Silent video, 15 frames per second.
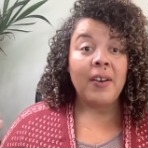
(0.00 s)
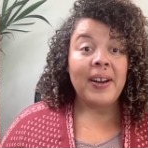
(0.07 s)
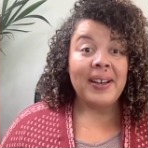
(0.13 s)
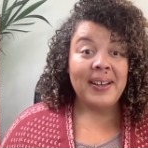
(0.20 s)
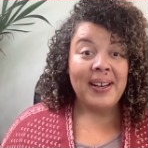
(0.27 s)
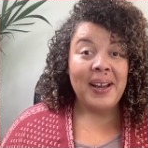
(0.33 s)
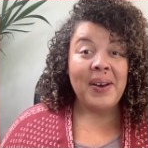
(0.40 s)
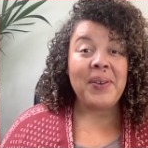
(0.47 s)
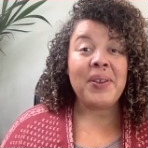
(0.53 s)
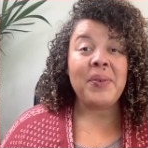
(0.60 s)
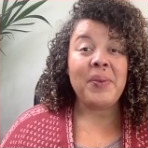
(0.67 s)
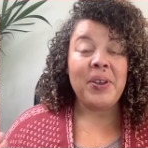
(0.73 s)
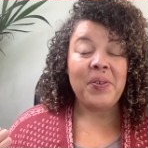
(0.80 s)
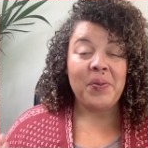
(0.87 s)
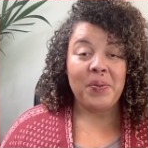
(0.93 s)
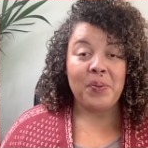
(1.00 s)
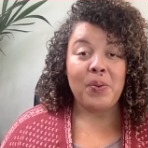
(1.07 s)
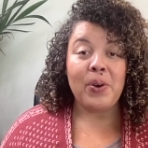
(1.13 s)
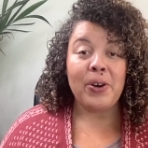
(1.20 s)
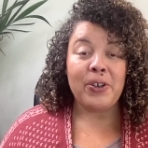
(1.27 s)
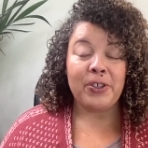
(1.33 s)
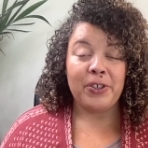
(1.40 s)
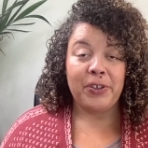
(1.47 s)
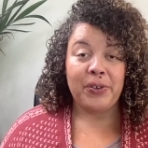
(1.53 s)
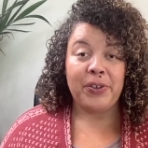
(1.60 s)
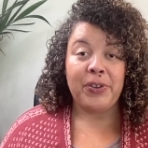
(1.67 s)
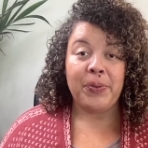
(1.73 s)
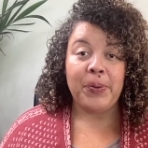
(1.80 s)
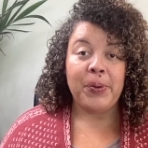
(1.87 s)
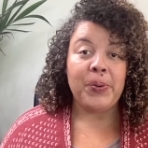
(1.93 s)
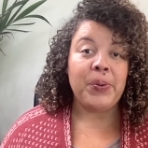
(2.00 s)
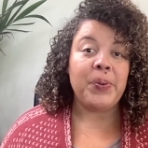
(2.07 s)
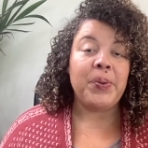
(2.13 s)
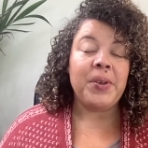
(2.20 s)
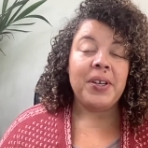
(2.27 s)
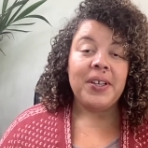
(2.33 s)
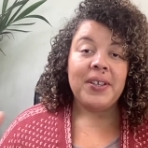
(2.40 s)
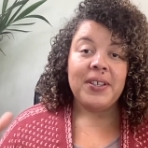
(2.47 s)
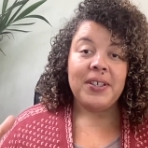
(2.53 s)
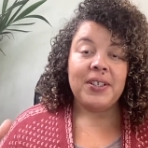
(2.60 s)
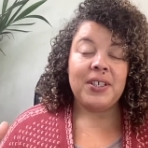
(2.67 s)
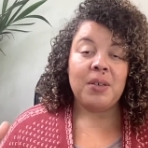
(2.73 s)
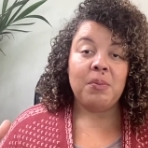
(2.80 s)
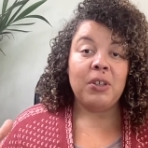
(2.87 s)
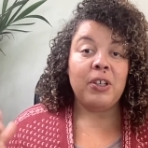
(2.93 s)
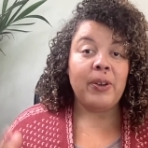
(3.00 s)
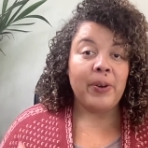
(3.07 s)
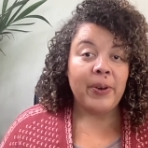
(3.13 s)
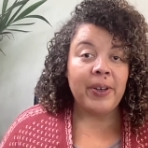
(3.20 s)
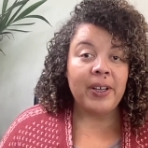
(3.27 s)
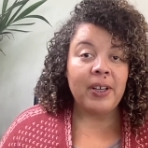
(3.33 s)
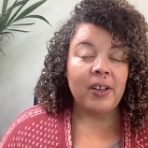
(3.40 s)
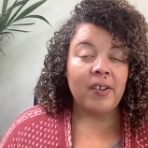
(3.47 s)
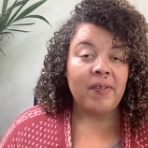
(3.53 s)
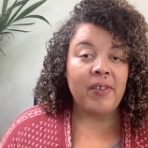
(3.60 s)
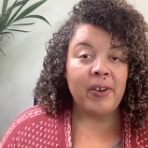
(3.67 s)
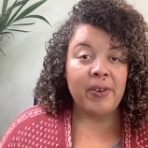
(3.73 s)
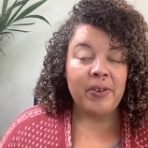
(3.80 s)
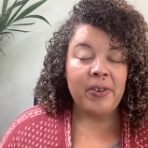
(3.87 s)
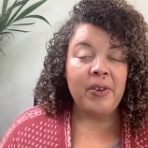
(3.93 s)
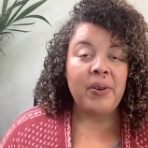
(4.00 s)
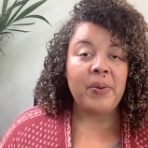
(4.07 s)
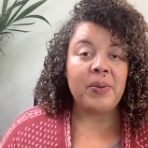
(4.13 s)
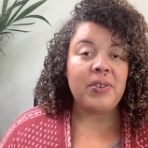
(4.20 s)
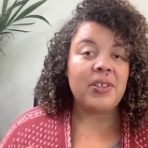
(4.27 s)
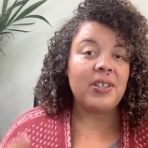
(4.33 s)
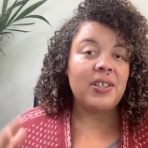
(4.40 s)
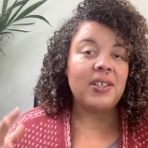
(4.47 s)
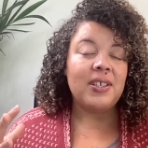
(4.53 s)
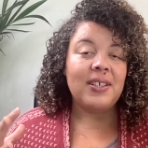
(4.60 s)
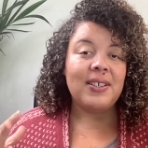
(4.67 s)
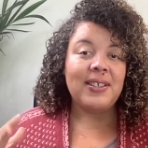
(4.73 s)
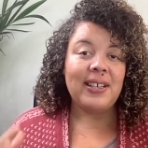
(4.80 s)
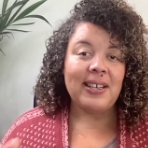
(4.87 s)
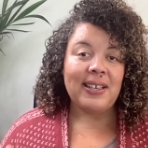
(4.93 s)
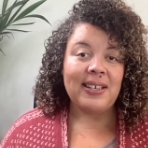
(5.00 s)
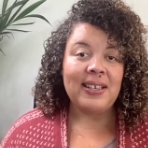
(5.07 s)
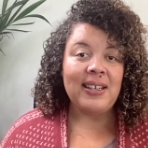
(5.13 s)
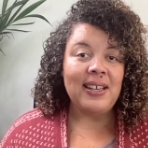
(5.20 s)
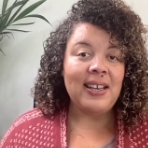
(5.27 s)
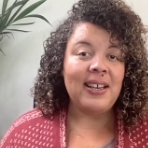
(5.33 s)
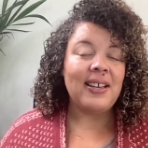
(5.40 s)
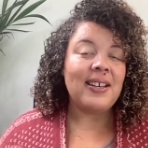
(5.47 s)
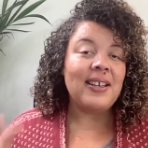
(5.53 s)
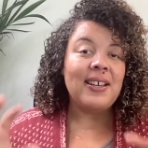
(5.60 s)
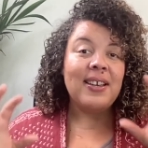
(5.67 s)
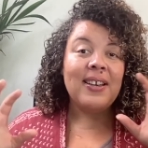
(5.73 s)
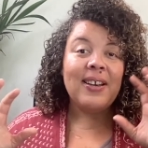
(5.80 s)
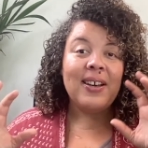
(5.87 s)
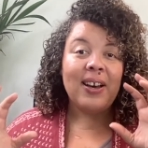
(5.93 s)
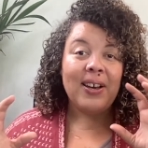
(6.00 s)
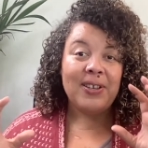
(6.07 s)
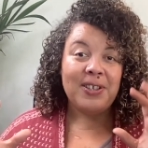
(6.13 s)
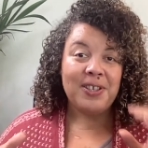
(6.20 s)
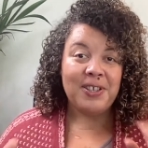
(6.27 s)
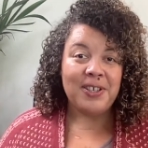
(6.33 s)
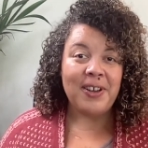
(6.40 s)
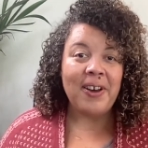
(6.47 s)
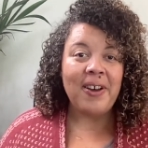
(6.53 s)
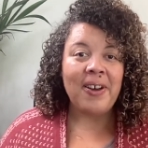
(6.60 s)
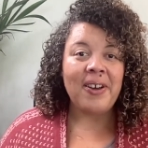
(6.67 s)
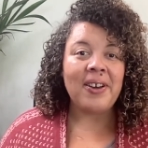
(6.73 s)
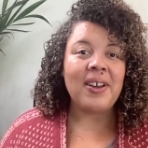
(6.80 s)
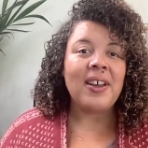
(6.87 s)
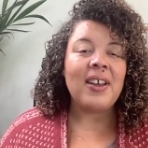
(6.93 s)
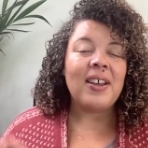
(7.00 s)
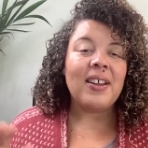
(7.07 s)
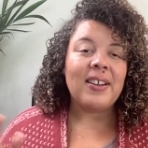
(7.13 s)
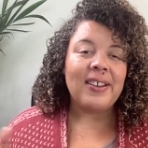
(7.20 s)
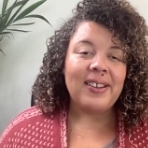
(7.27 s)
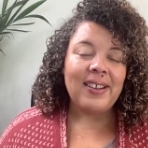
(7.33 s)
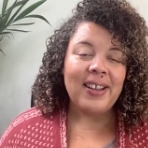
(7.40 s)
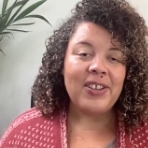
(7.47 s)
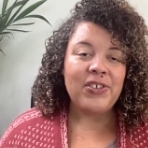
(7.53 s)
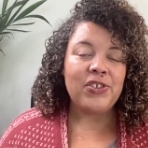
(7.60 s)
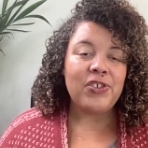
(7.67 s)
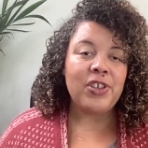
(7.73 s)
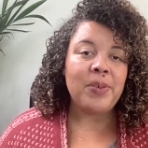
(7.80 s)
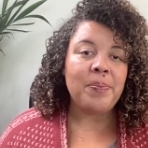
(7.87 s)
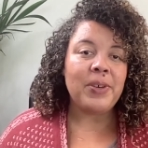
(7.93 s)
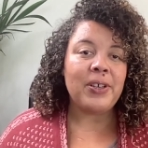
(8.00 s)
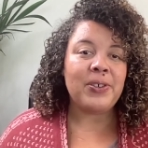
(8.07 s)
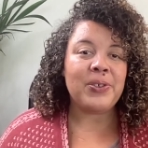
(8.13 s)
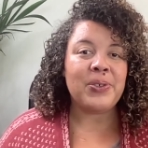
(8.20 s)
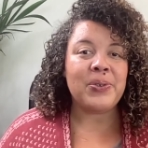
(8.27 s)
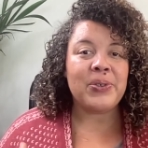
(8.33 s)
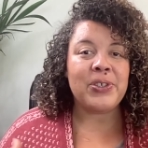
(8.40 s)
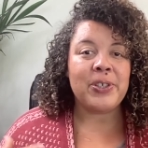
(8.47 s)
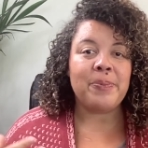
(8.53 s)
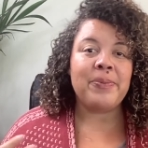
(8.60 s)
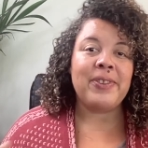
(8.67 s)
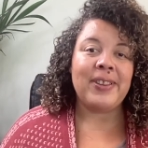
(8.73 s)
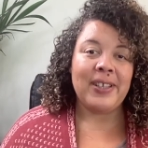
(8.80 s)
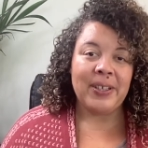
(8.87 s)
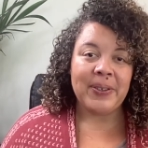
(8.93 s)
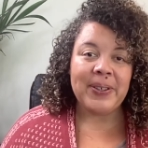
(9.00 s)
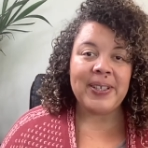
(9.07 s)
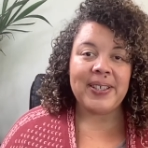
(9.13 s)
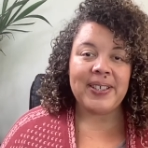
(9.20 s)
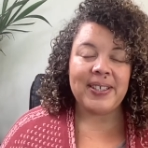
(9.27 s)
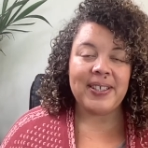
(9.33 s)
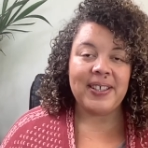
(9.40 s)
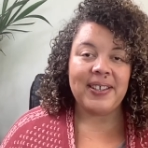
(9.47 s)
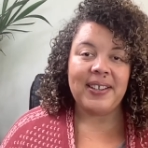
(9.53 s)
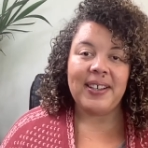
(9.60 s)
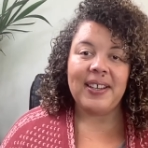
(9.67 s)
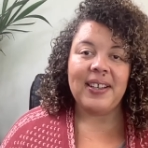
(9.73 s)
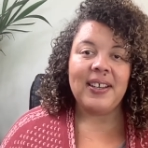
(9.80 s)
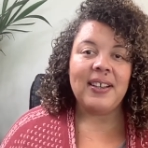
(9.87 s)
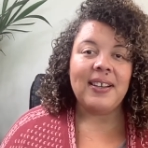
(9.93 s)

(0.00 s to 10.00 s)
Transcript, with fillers: right, now that we've worked through some learning of our notes, technique, a song, let's jump into some theory study.